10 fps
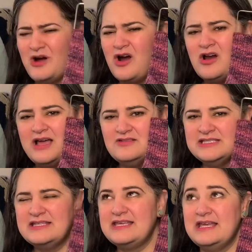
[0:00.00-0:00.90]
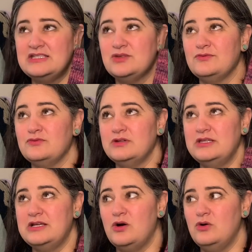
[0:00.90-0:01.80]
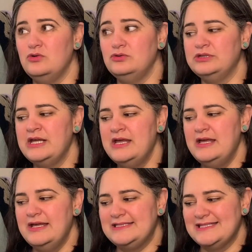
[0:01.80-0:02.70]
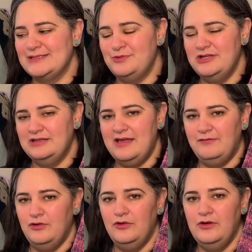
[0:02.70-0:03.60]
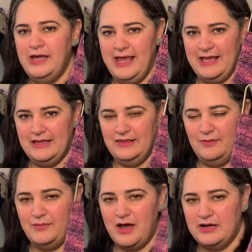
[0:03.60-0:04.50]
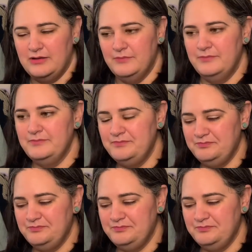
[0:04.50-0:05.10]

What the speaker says: Our house gets really cold. It's a split level, and the bottom